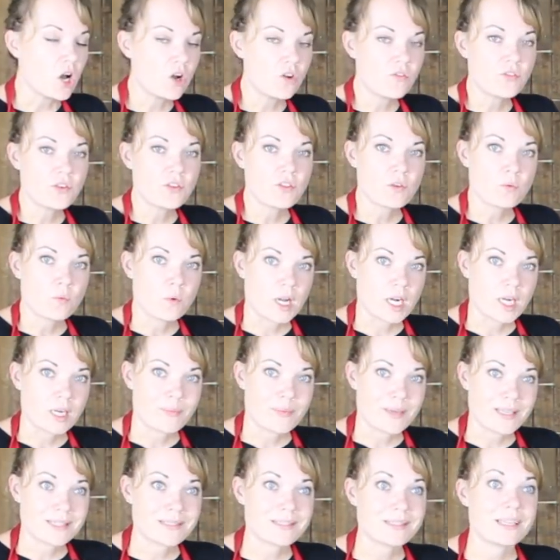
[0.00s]
Over the
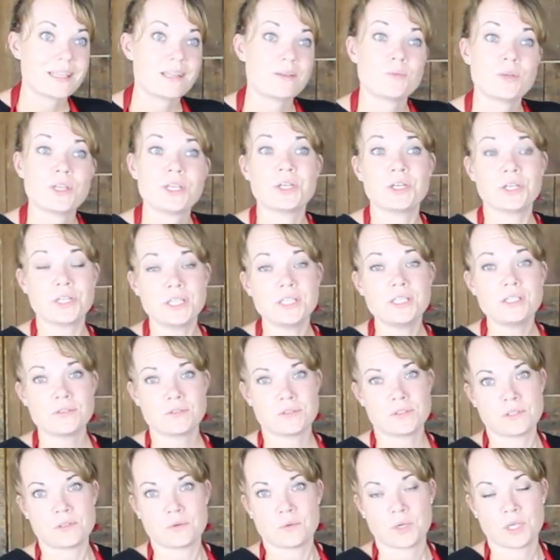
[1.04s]
water-based stain, we could
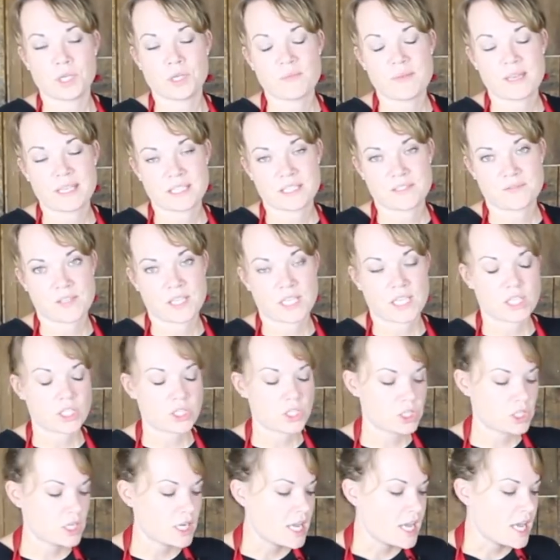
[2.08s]
use an oil-based
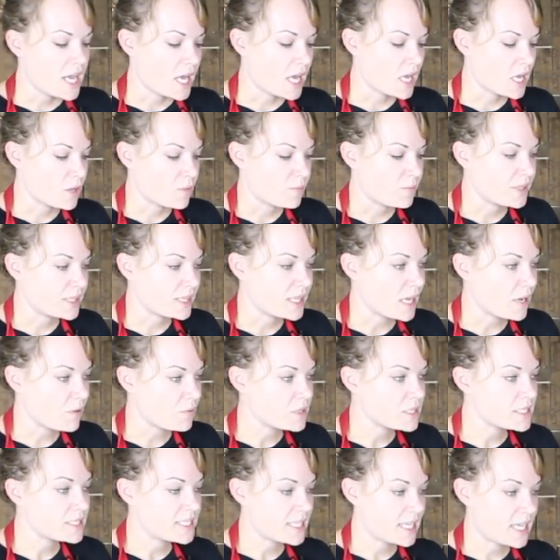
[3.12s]
finish, um, but
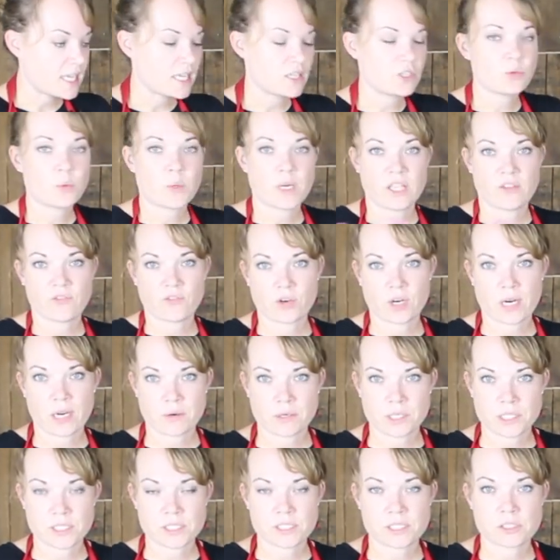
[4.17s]
that would take 24
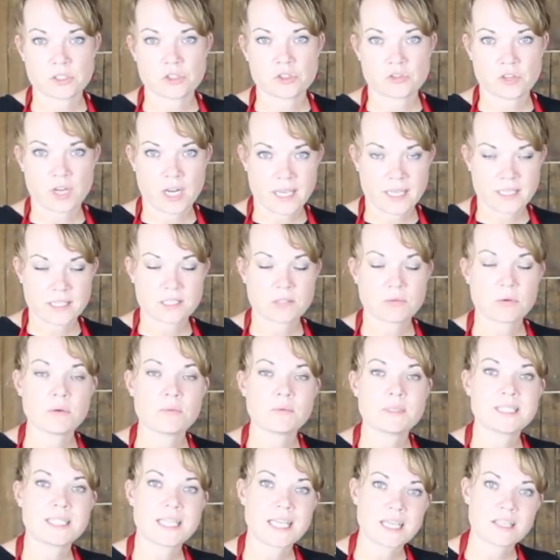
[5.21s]
hours to dry, so
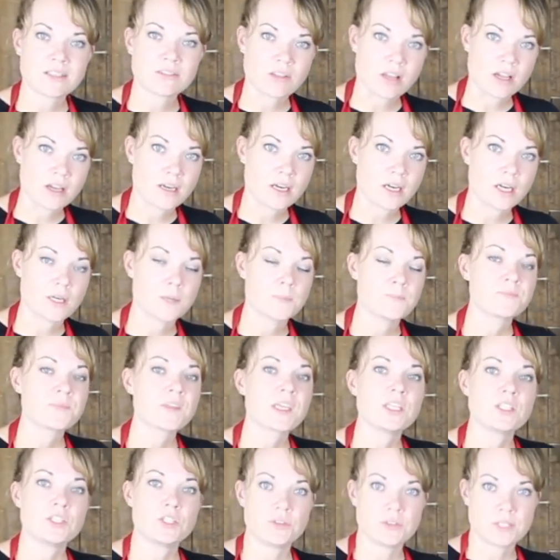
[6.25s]
it would take longer
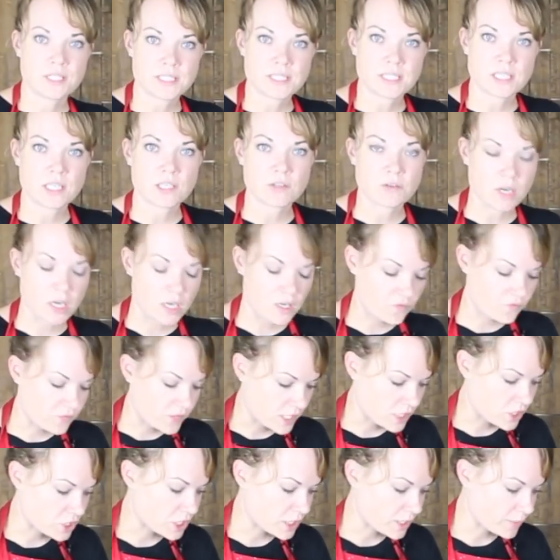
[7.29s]
to continue our
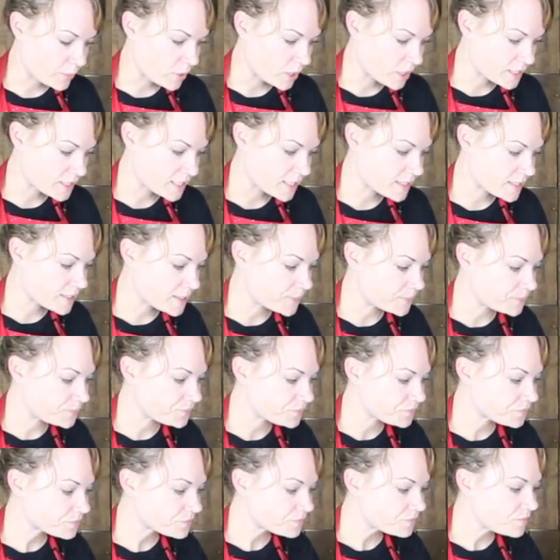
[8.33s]
finishing process.
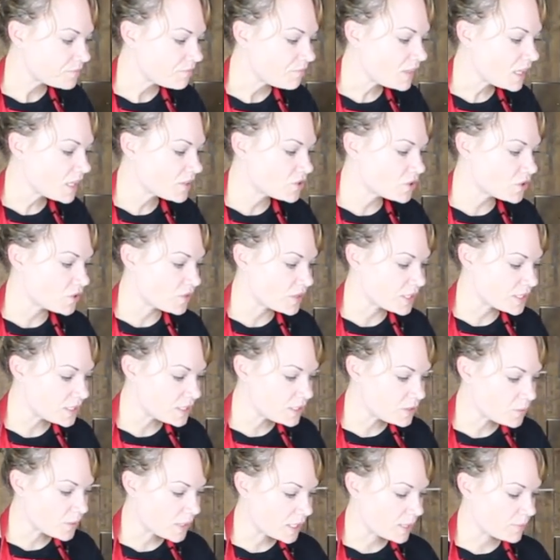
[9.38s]
So
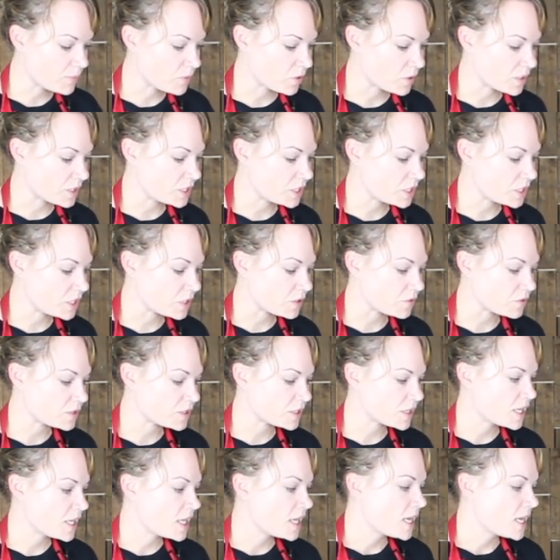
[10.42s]
this is what I'm going to use.